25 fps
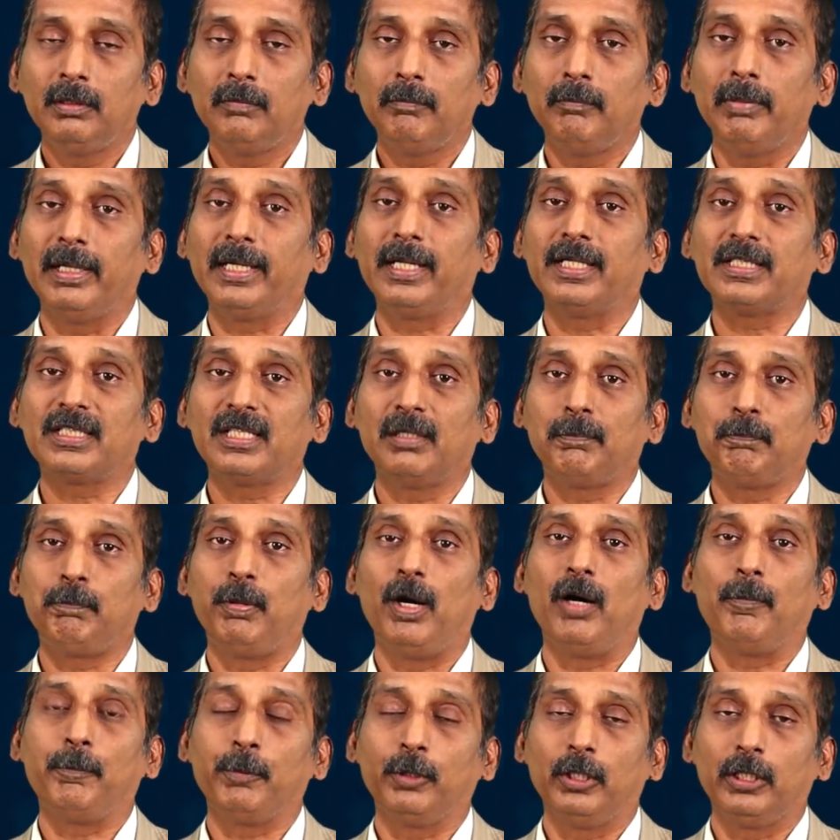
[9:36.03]
But as the
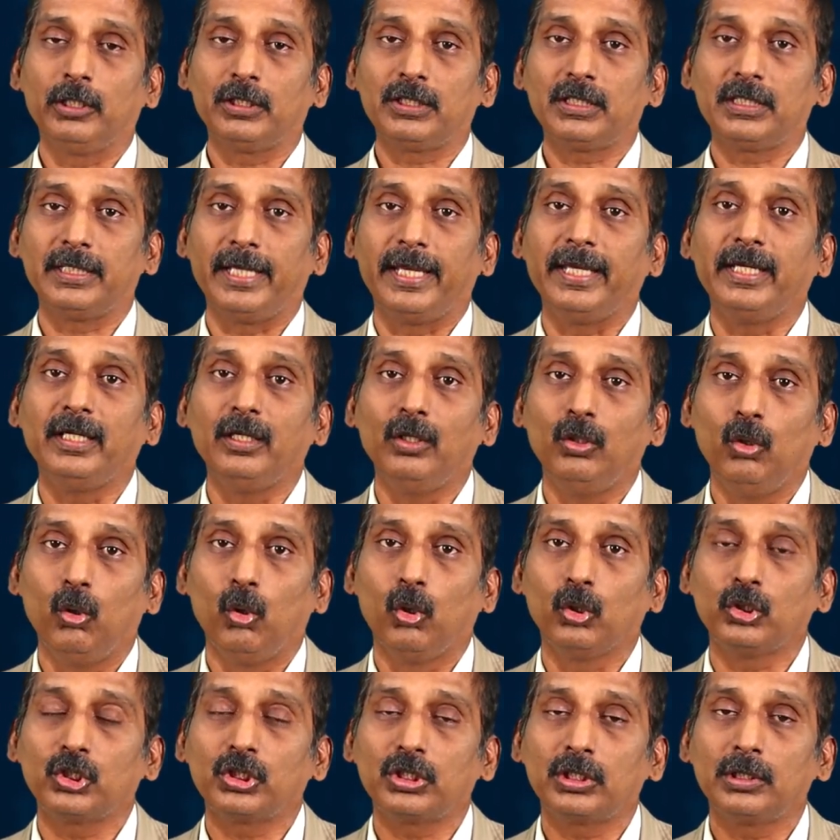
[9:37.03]
popular saying
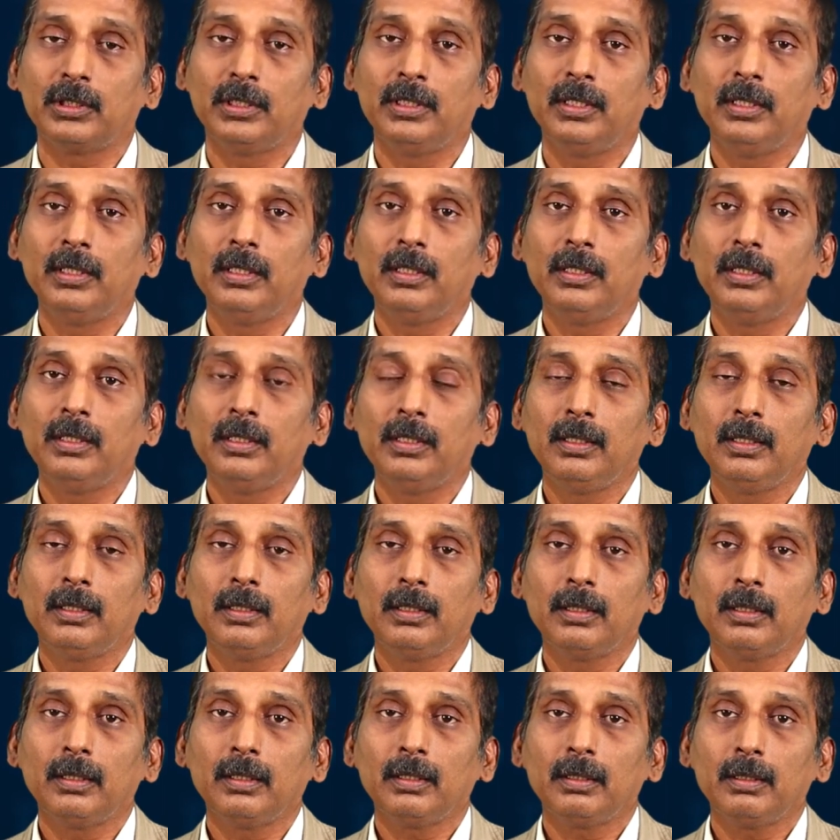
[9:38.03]
goes,
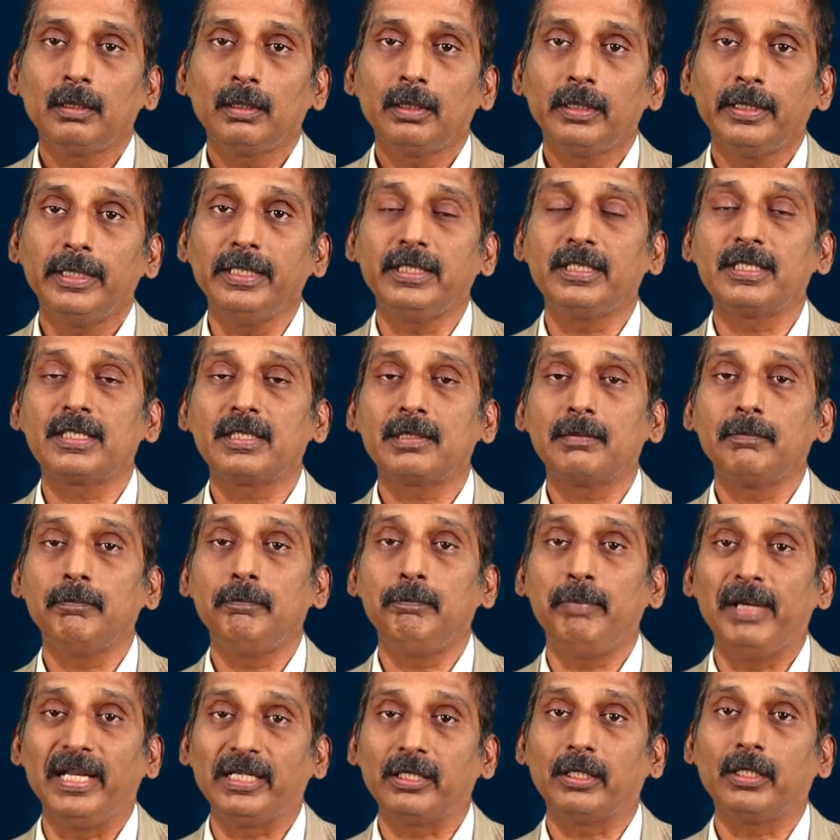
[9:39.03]
it's
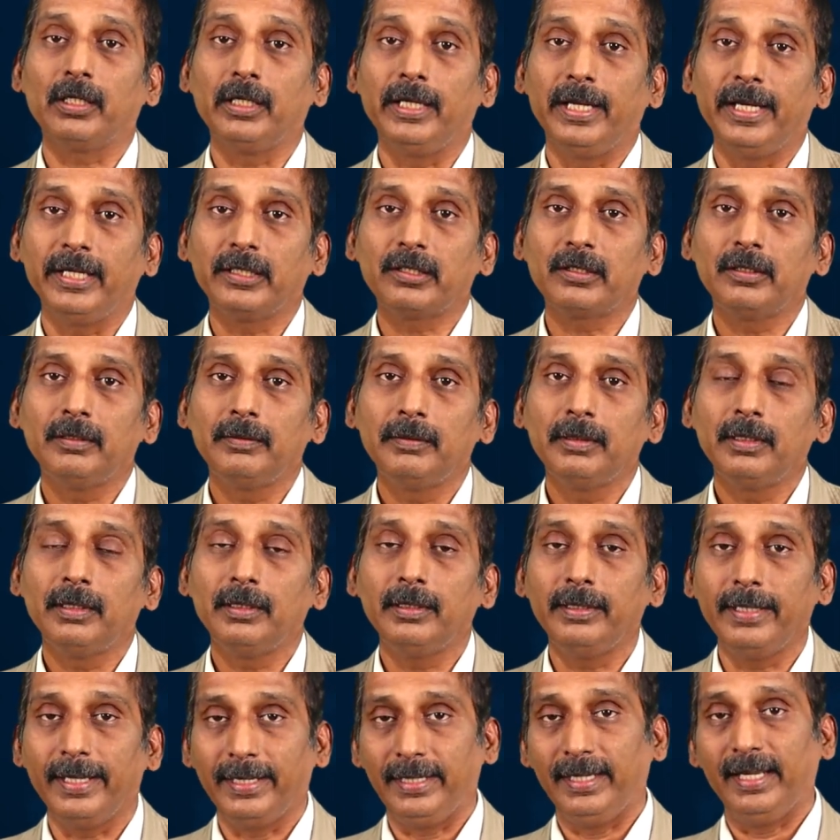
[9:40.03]
better late
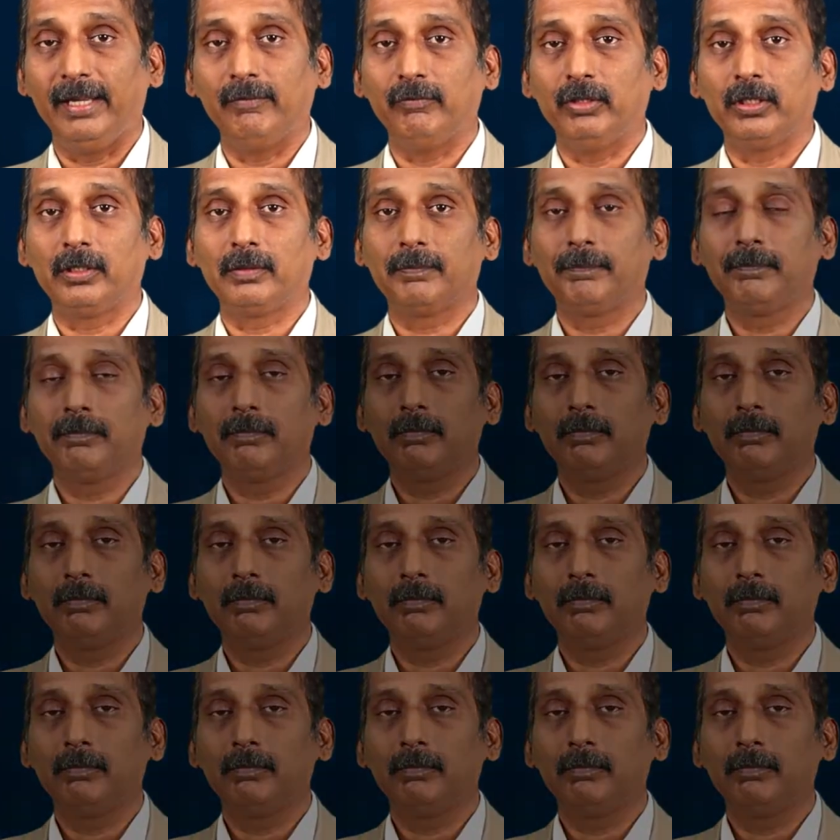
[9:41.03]
than never.